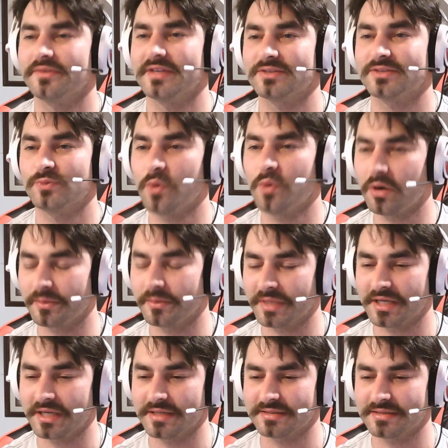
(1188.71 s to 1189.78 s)
this war
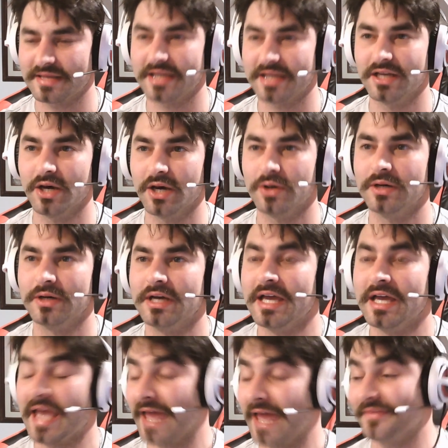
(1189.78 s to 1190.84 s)
because they know,
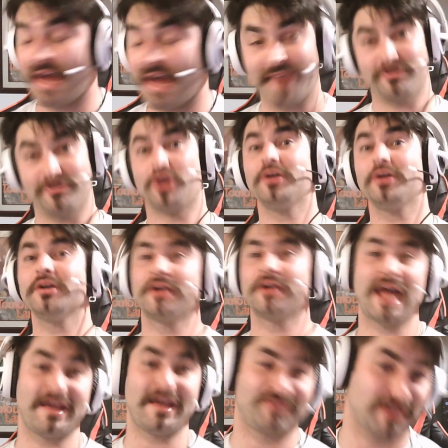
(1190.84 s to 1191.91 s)
and I've heard African